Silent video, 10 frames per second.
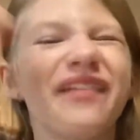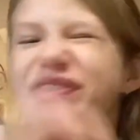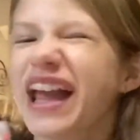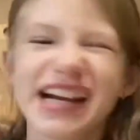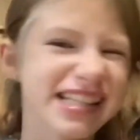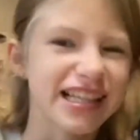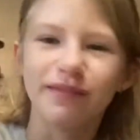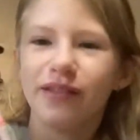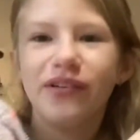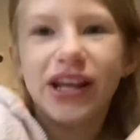had to stop
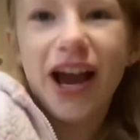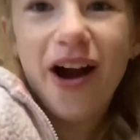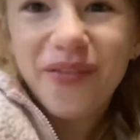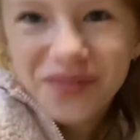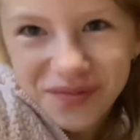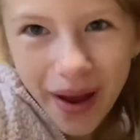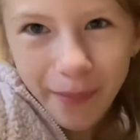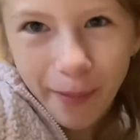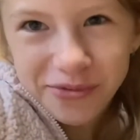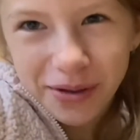the video. My
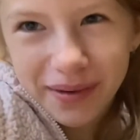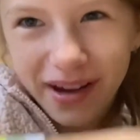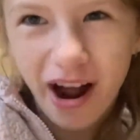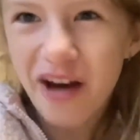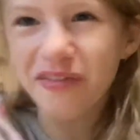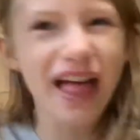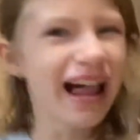mom turned it off.